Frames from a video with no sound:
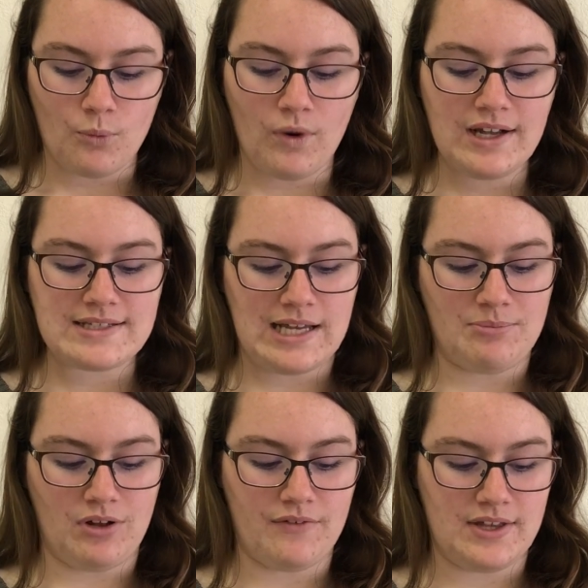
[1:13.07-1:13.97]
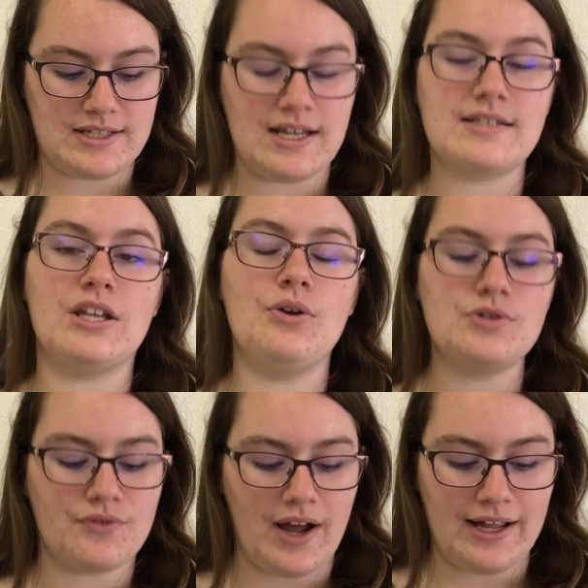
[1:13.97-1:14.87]
One example of this is the
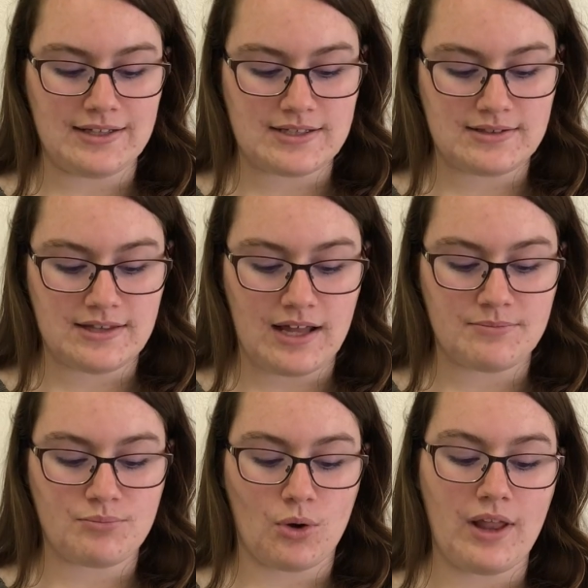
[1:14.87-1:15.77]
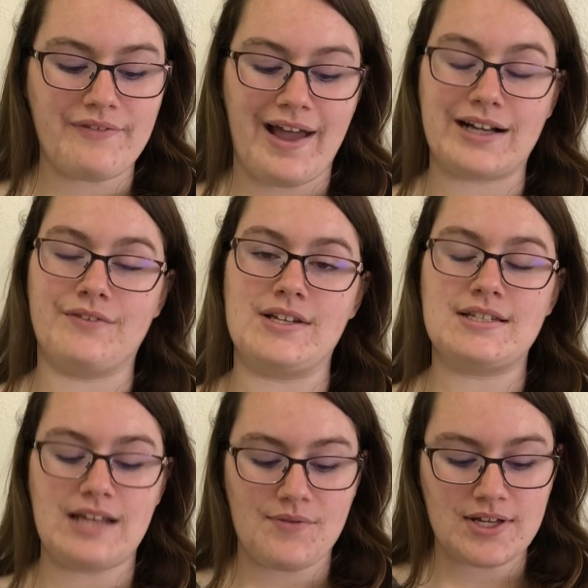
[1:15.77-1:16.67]
huge fines that pro-life
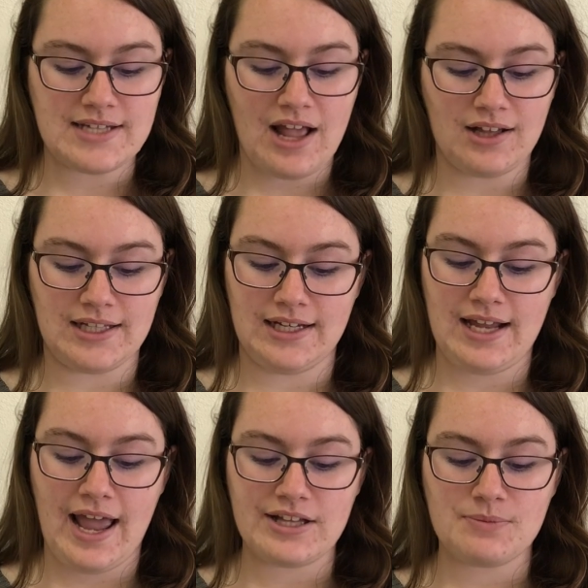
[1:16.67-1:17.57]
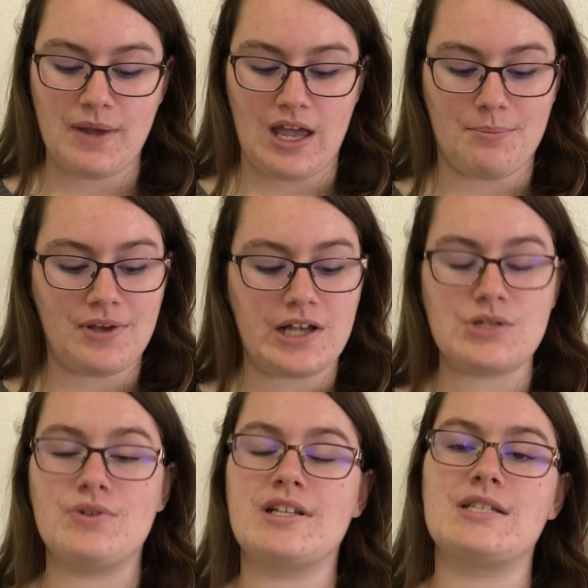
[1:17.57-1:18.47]
activist David Daleden had to pay because
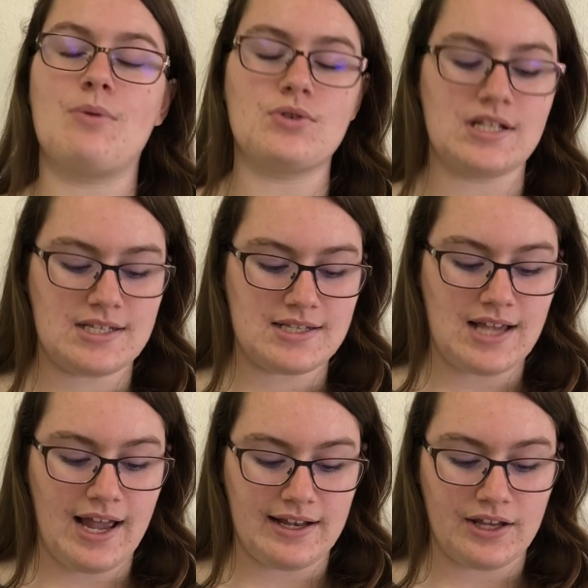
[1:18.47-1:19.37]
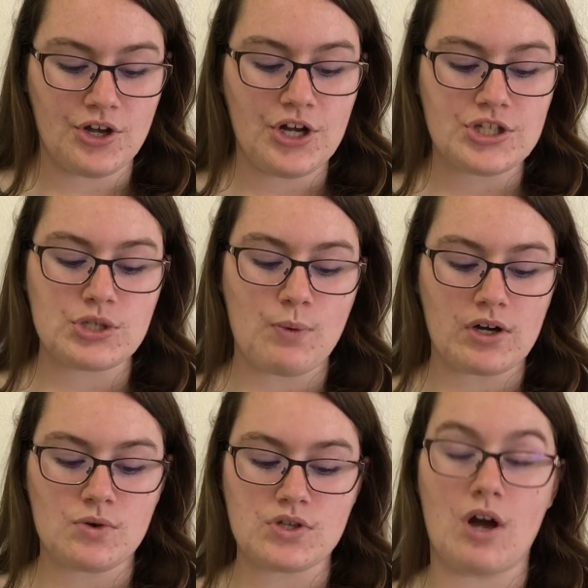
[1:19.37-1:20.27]
he was exposing society to
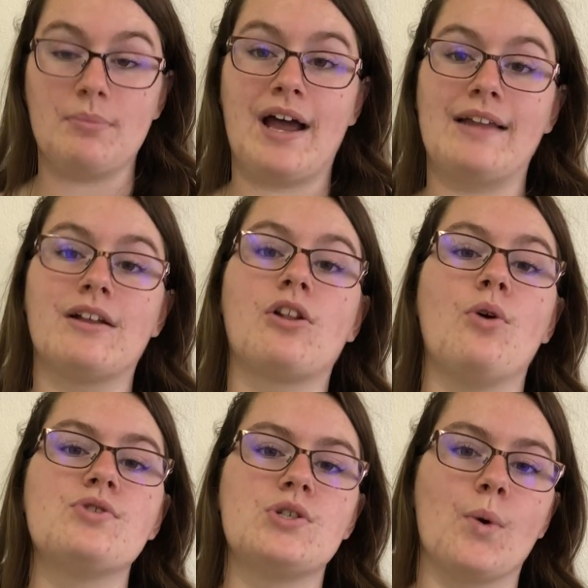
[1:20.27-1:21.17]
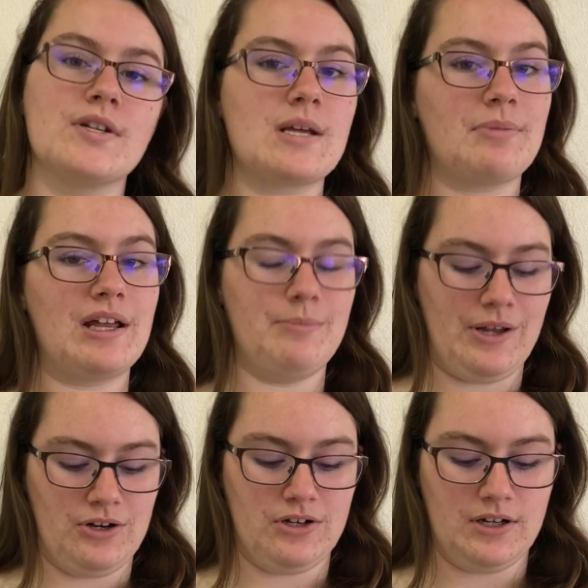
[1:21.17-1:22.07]
what goes on behind the closed doors at Planned
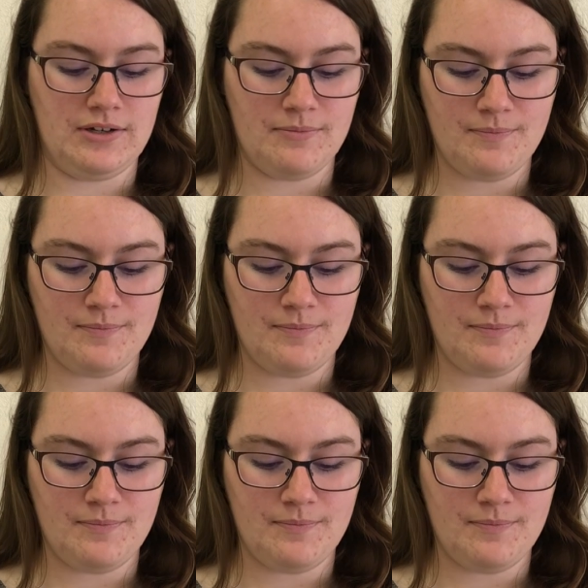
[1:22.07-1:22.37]
Parenthood.